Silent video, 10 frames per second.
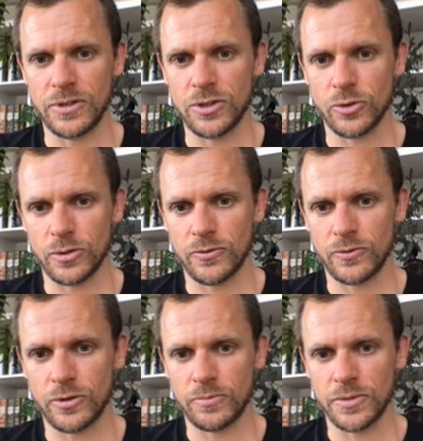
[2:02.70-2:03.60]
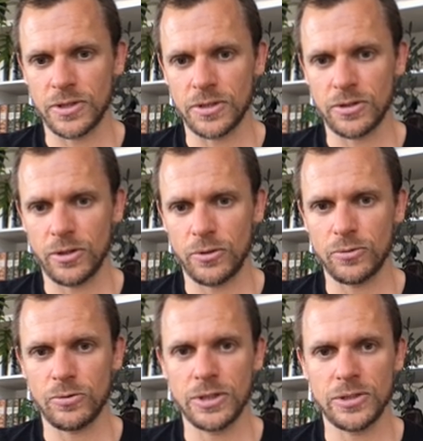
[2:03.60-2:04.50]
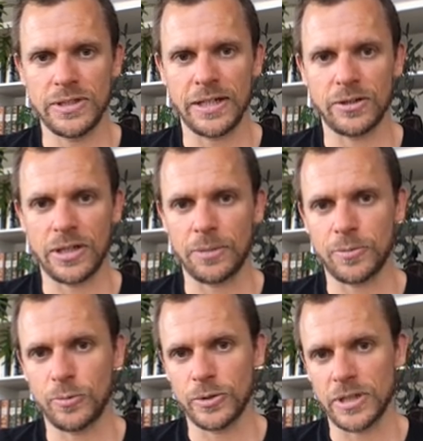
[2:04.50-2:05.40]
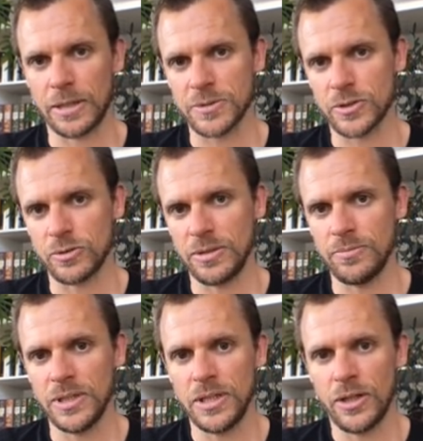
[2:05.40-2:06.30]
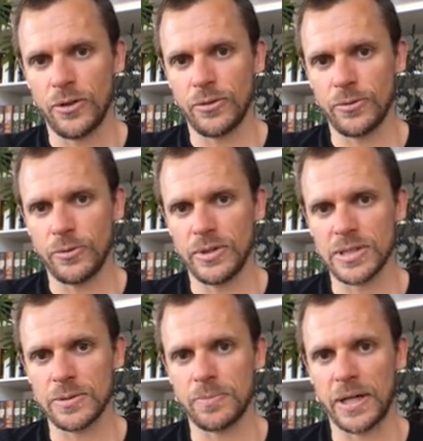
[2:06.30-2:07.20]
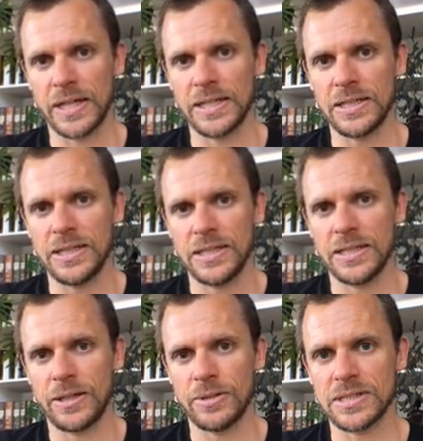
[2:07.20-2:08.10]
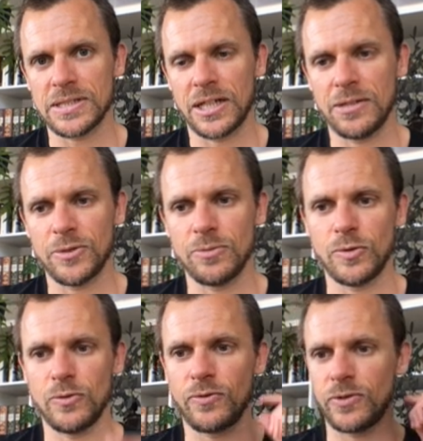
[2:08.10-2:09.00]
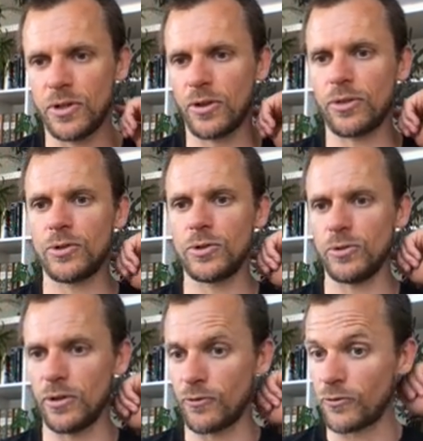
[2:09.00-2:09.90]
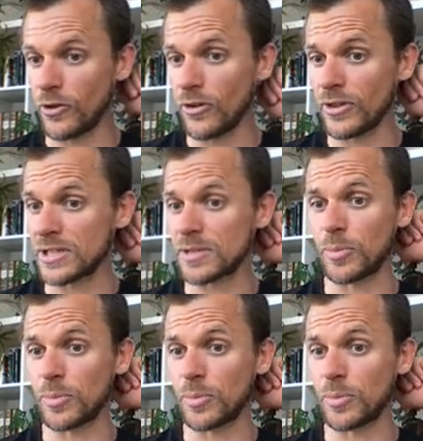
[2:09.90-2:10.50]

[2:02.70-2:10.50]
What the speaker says: joint from the toe down upward upstream through the spine, now it's time to move to the furthest